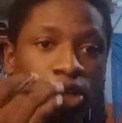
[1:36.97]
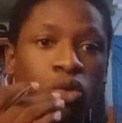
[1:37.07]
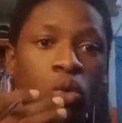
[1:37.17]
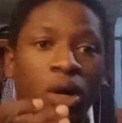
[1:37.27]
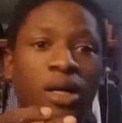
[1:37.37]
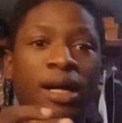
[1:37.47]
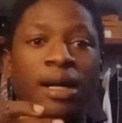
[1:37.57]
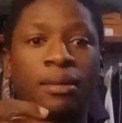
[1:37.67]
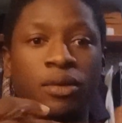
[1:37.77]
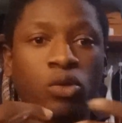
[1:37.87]
you
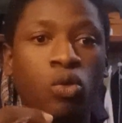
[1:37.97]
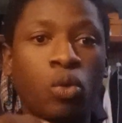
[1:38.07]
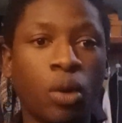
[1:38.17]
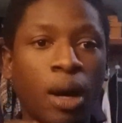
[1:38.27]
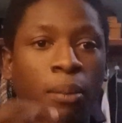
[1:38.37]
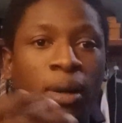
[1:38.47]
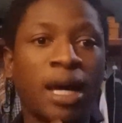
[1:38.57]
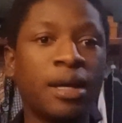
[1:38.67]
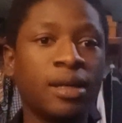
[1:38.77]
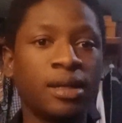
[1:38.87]

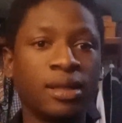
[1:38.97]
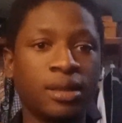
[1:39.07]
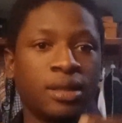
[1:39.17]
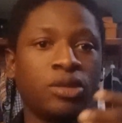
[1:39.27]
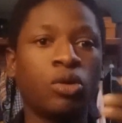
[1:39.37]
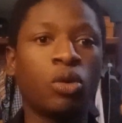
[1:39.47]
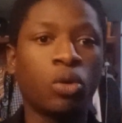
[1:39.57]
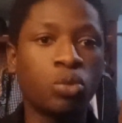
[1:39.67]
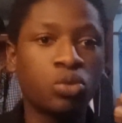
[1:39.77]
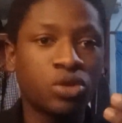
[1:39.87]
apply
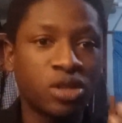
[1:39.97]
your